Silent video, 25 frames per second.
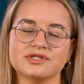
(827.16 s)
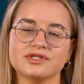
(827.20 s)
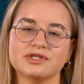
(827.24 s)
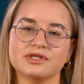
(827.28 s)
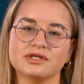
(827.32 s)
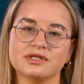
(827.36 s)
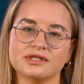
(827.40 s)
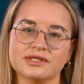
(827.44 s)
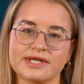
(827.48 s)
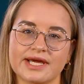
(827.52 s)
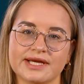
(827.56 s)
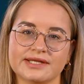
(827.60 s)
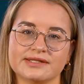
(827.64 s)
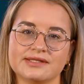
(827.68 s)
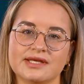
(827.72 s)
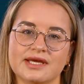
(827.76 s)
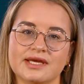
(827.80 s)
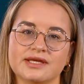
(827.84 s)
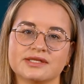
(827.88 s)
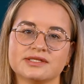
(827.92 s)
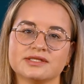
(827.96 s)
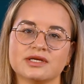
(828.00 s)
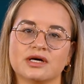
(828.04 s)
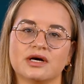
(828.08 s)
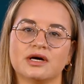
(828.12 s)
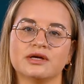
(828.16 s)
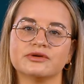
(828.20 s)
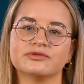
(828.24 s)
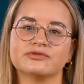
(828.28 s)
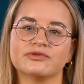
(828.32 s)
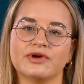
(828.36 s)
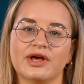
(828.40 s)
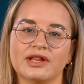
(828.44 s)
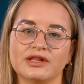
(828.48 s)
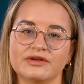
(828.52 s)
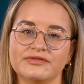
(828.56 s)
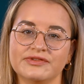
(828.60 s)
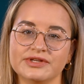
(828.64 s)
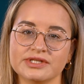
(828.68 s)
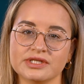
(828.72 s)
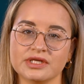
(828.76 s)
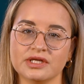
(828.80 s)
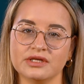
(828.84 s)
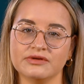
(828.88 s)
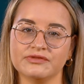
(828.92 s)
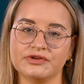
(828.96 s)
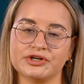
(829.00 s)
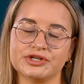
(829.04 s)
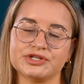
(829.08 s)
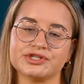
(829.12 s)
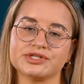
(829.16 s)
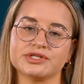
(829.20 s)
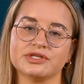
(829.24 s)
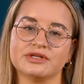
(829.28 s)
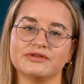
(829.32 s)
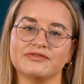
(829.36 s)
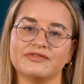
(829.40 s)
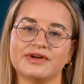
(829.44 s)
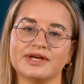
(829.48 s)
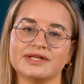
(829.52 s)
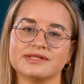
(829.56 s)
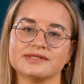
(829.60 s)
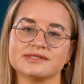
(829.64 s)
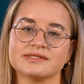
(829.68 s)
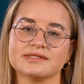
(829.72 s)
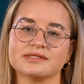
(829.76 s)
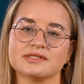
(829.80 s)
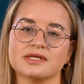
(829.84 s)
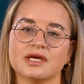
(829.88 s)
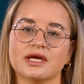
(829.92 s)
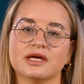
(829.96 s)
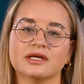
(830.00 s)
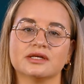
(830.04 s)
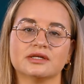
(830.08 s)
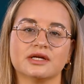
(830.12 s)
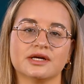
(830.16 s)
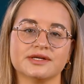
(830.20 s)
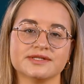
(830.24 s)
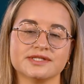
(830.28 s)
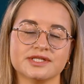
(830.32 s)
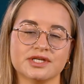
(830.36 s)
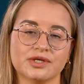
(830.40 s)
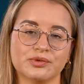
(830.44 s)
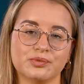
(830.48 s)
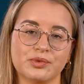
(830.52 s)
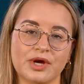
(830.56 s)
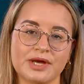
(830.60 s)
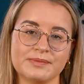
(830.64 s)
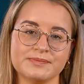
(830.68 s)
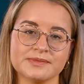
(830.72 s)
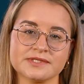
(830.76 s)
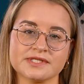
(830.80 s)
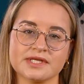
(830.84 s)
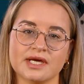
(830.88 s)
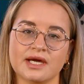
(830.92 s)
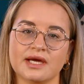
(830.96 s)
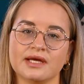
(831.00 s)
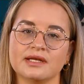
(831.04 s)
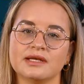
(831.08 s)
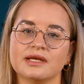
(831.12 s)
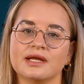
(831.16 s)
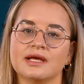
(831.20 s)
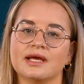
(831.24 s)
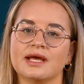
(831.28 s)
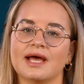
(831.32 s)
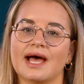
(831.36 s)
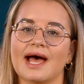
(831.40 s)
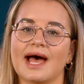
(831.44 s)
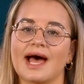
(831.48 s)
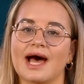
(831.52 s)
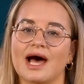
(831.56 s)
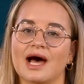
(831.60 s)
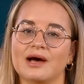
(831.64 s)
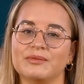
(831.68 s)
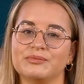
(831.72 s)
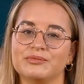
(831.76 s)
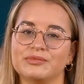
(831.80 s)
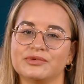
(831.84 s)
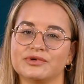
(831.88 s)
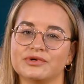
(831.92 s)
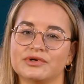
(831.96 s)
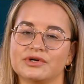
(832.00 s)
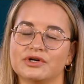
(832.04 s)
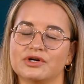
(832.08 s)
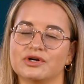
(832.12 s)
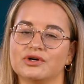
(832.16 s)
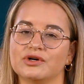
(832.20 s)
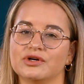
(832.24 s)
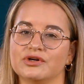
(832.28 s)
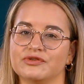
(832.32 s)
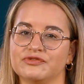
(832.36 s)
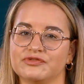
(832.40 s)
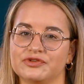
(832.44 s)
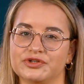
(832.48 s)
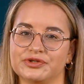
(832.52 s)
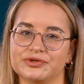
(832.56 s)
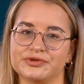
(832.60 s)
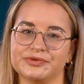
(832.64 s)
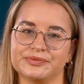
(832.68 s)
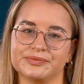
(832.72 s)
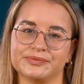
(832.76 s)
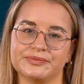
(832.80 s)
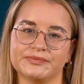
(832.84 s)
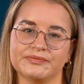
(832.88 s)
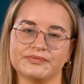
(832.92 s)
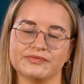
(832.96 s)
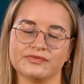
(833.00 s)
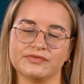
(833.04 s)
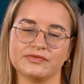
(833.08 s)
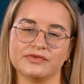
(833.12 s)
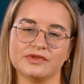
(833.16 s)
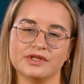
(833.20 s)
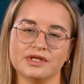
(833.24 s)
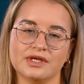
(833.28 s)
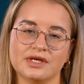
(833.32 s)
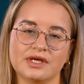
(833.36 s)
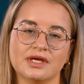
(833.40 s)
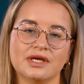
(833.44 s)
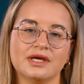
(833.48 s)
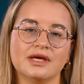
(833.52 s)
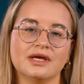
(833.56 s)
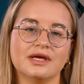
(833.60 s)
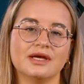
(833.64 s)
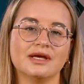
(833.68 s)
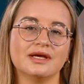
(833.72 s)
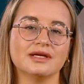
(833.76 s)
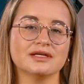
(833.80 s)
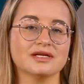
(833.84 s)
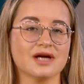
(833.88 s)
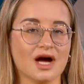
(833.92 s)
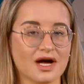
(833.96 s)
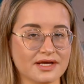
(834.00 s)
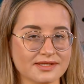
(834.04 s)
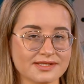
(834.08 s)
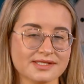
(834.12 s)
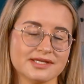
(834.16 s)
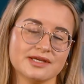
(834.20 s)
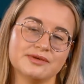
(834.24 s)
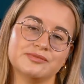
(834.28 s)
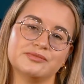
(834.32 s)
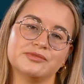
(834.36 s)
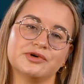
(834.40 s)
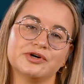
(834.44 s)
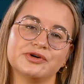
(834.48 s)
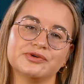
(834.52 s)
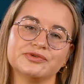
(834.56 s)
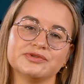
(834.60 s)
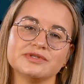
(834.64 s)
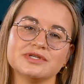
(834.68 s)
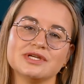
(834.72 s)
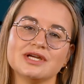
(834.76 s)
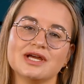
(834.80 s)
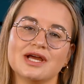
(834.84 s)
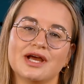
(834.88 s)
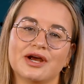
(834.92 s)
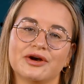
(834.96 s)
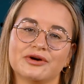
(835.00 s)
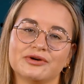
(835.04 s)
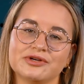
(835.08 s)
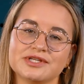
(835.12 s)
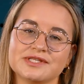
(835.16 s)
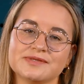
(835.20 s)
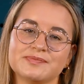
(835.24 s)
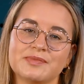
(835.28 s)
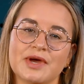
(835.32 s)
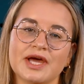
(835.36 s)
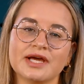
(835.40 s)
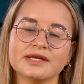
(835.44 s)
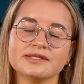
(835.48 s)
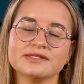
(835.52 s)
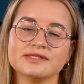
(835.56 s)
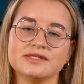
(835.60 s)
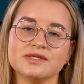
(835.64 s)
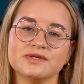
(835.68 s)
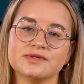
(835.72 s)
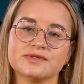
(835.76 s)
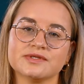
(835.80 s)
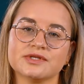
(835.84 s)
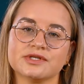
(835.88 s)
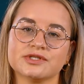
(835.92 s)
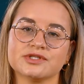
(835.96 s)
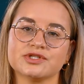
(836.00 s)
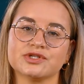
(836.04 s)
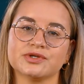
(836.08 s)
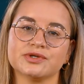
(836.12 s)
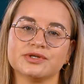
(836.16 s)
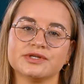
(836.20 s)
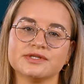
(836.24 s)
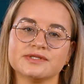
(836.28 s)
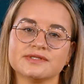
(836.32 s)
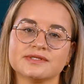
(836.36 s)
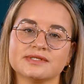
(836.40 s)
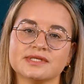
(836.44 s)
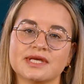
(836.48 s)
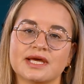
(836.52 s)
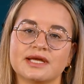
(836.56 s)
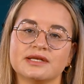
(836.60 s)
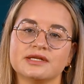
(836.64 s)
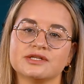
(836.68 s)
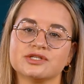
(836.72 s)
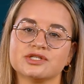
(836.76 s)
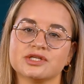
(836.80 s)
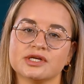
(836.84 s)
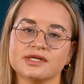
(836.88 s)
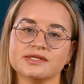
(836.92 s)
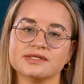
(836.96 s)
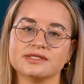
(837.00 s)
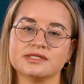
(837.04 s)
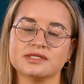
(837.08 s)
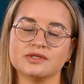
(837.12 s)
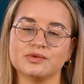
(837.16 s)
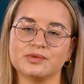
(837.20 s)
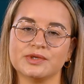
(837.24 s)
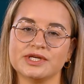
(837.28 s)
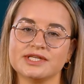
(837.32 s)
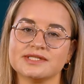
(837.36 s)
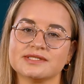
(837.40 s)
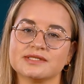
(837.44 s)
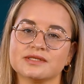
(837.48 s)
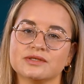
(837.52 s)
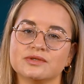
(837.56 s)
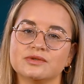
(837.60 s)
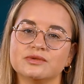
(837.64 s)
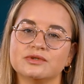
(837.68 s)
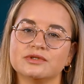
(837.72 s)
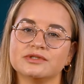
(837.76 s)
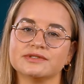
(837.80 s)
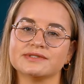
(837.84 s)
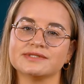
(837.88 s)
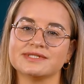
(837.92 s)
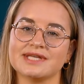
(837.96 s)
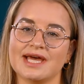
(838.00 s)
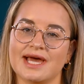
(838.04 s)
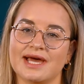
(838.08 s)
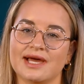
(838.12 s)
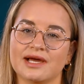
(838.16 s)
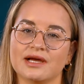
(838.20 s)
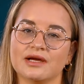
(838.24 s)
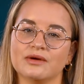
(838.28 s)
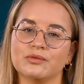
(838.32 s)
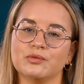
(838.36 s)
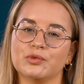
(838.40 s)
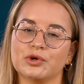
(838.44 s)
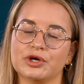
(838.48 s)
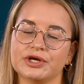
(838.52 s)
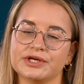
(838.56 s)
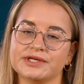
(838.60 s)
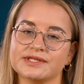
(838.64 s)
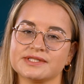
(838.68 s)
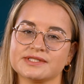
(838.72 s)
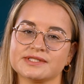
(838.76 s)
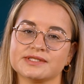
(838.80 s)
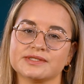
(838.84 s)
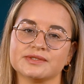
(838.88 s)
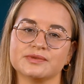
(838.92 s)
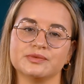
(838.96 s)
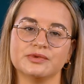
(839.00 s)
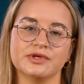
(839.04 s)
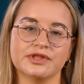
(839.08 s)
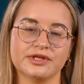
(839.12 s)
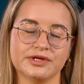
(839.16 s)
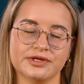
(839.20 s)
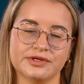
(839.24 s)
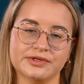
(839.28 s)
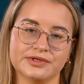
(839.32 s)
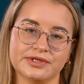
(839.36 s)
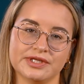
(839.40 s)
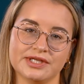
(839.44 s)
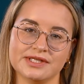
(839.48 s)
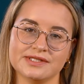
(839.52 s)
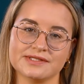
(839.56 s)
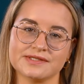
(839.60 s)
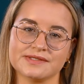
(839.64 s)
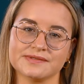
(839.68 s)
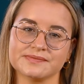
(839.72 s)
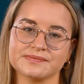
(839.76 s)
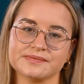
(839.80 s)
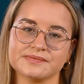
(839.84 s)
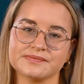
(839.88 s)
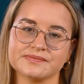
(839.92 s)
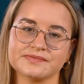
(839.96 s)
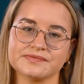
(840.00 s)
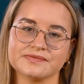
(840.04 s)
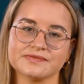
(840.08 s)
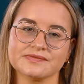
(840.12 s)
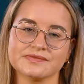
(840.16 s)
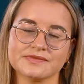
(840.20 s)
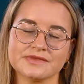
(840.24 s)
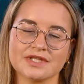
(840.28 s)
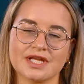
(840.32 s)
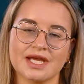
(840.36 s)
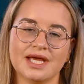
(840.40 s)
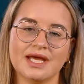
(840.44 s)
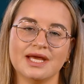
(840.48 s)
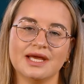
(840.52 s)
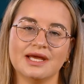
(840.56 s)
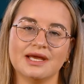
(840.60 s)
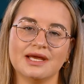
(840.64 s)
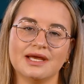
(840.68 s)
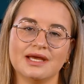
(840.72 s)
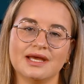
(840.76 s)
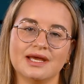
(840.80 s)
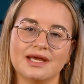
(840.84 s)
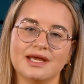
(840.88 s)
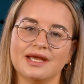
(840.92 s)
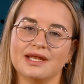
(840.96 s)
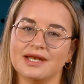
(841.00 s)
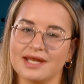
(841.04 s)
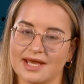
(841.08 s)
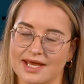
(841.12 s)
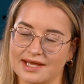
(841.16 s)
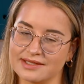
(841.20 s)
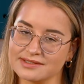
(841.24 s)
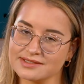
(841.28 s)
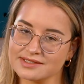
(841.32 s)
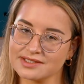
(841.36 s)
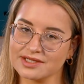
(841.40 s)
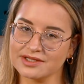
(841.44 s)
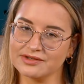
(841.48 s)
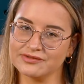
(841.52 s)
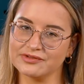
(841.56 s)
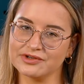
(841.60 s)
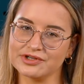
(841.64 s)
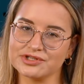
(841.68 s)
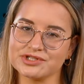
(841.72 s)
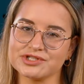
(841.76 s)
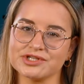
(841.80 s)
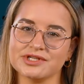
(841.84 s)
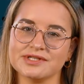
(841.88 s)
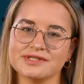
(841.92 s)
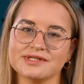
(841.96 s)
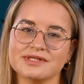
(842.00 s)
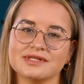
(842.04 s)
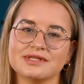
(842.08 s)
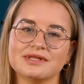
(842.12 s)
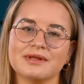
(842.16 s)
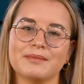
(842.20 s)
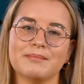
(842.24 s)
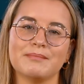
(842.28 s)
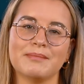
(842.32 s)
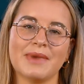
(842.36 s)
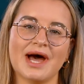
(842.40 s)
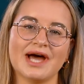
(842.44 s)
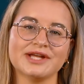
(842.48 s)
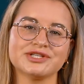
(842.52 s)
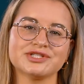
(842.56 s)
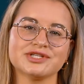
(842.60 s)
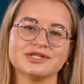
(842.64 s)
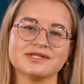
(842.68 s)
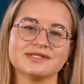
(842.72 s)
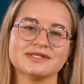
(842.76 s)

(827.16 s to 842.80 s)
collect data on relevant conversion events across your website, app, or phone. Consent Mode respects user choice and adjusts the ways Google Tag works with cookies. Enhanced Conversion matches